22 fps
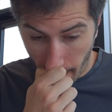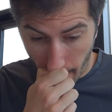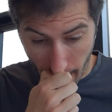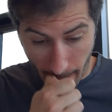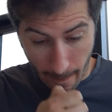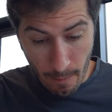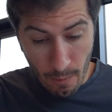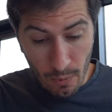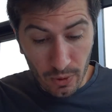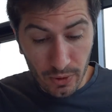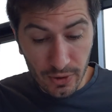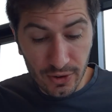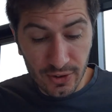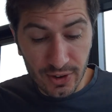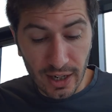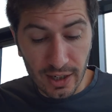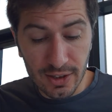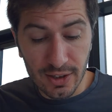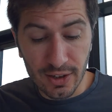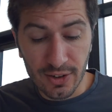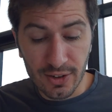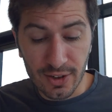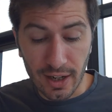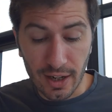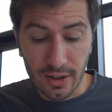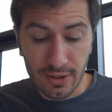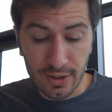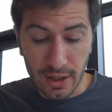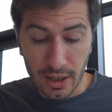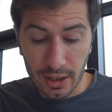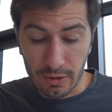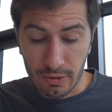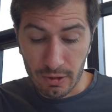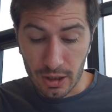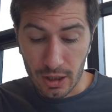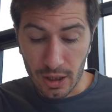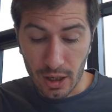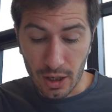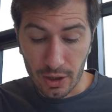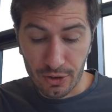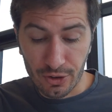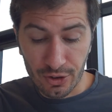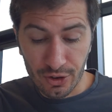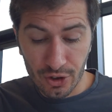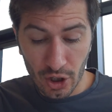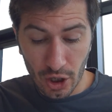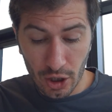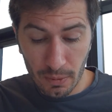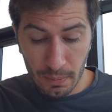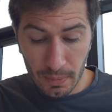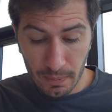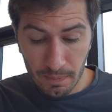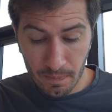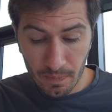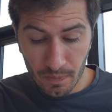and what the section says as regards scope